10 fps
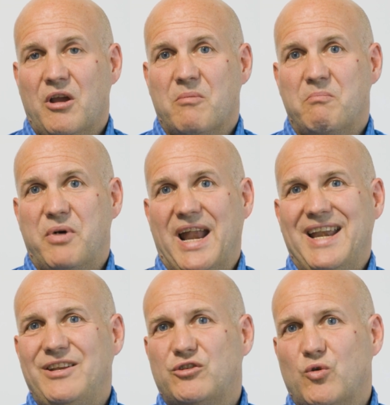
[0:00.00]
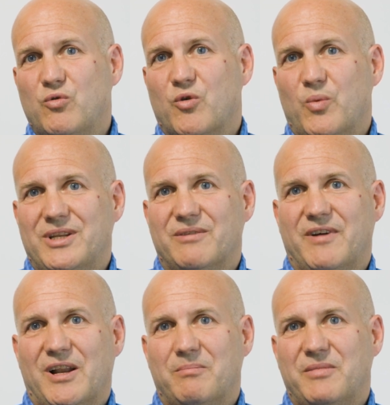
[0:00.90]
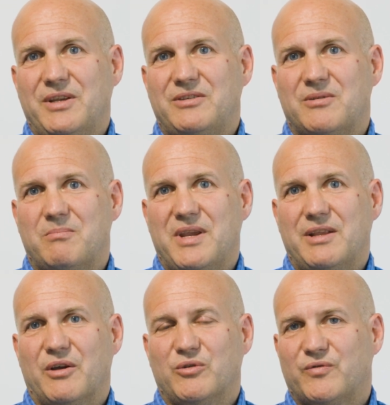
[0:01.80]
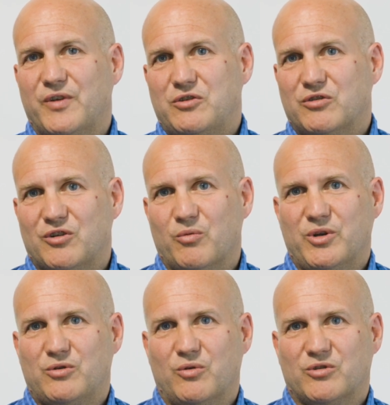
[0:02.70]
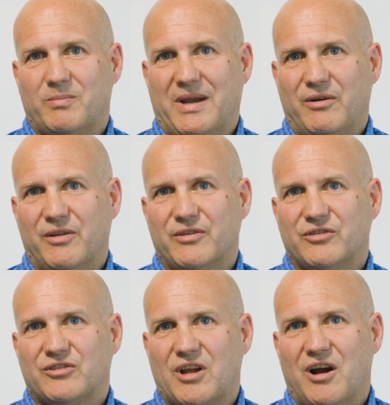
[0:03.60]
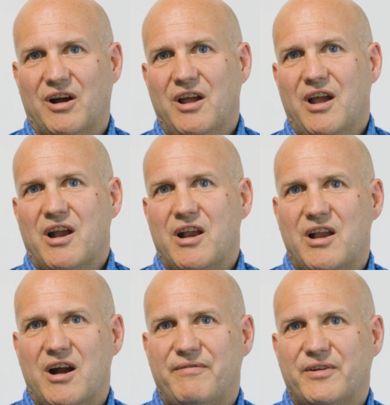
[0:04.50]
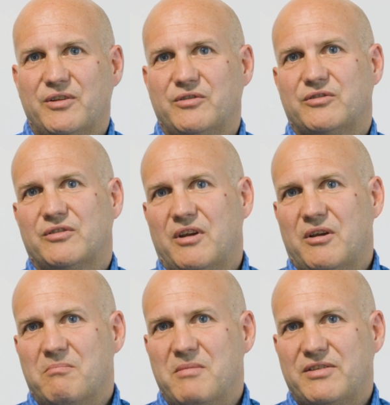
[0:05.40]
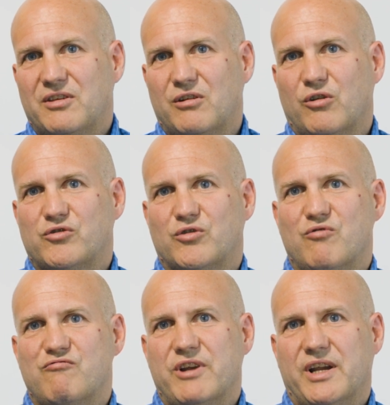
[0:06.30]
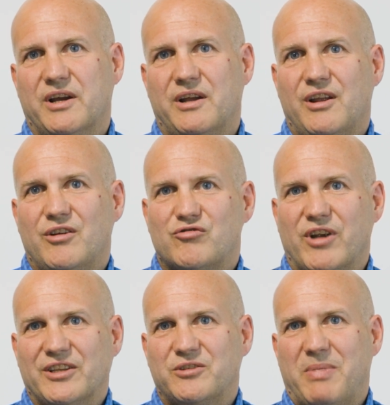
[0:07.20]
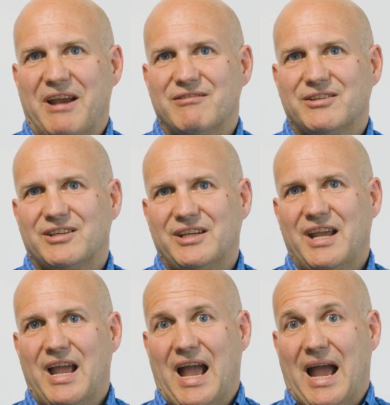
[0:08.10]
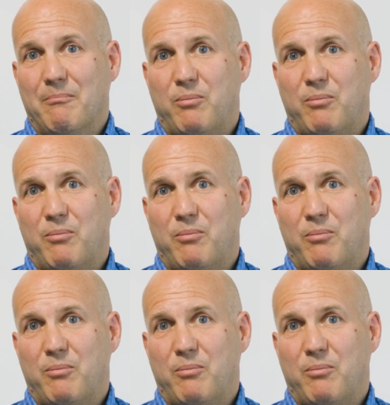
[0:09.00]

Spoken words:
But any tool that we develop needs to meet those features that we talked about at the start: governance, methodological rigor, transparency, and